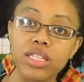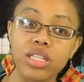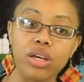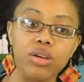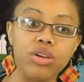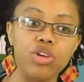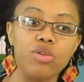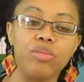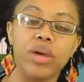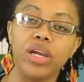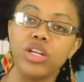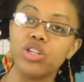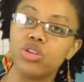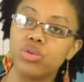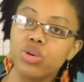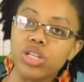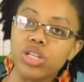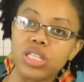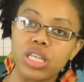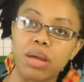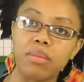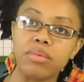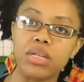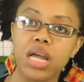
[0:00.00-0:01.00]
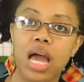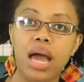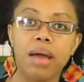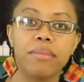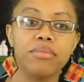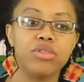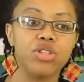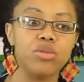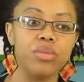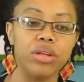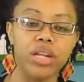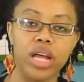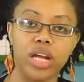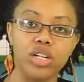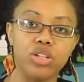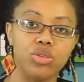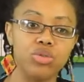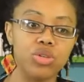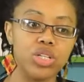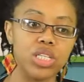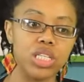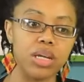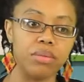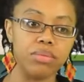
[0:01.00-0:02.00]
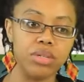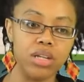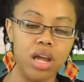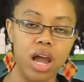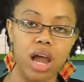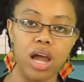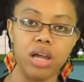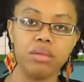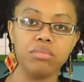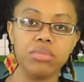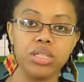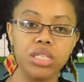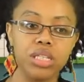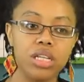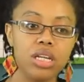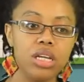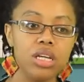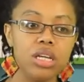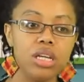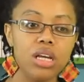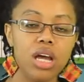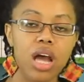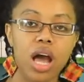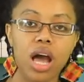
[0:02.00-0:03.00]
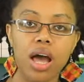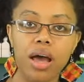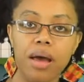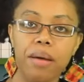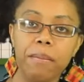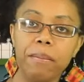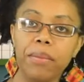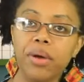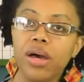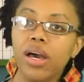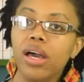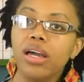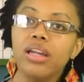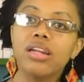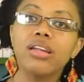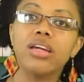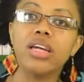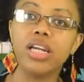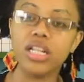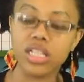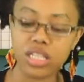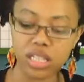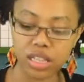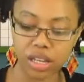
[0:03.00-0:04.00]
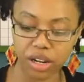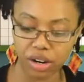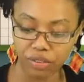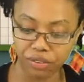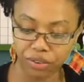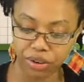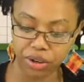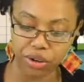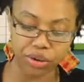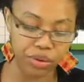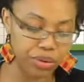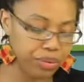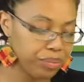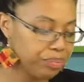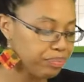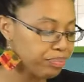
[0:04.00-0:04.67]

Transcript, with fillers: So you may do it sometimes, you may not do it sometimes. Um, but it's there for you